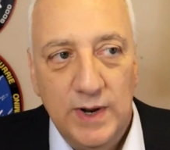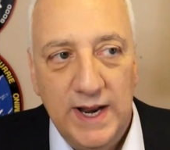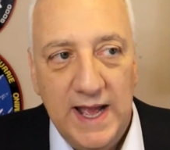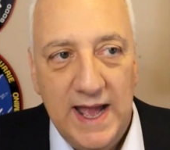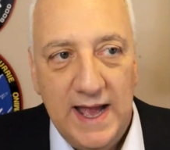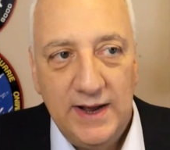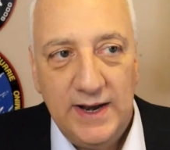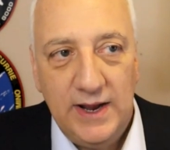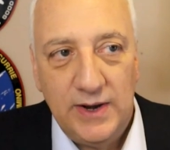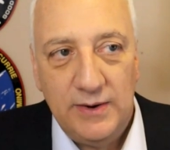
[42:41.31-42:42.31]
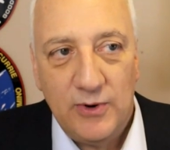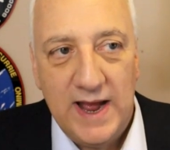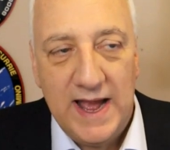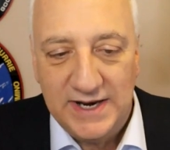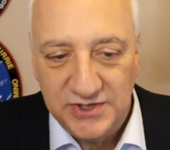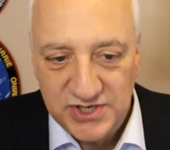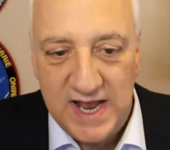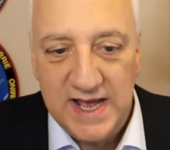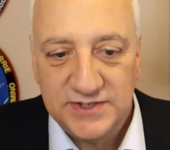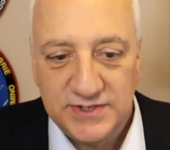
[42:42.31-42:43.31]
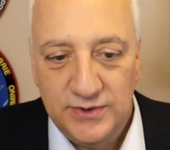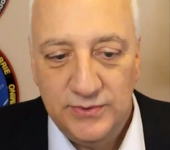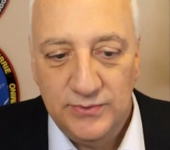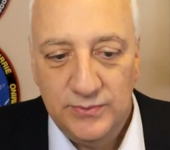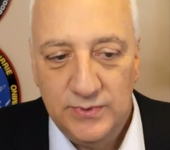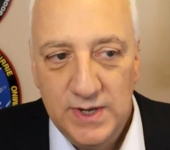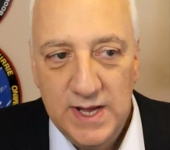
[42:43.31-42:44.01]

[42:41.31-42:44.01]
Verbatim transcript: when I, and it, where I had a chance to,